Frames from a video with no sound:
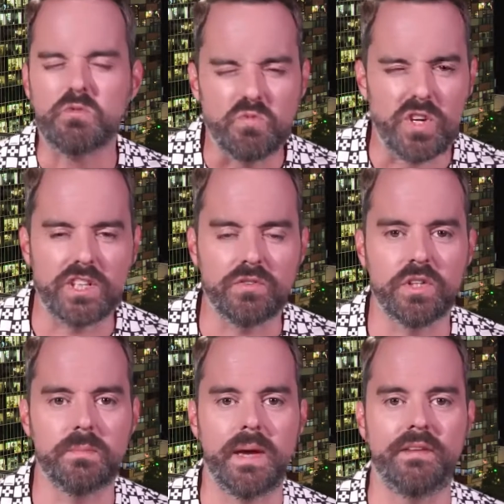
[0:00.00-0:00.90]
Really,
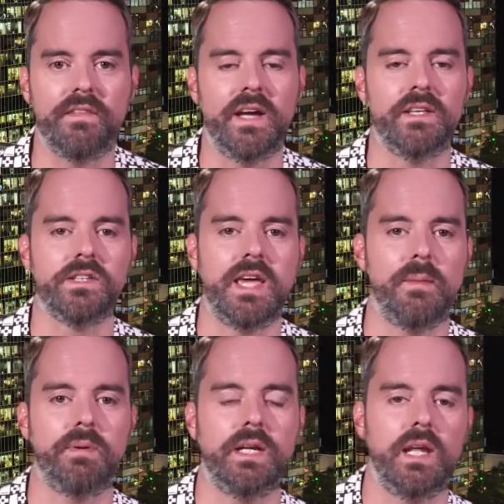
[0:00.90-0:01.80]
really bad violence
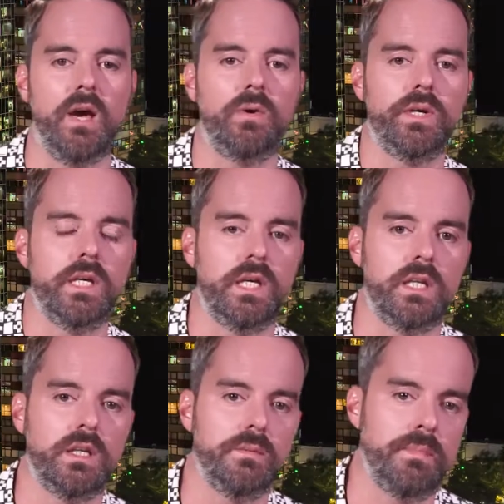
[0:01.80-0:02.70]
happening now
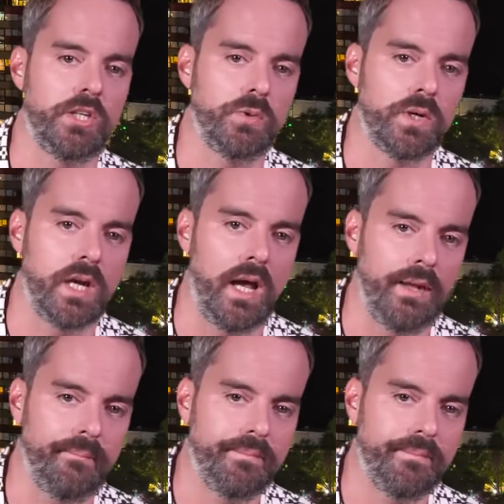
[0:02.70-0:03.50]
in Michoacan.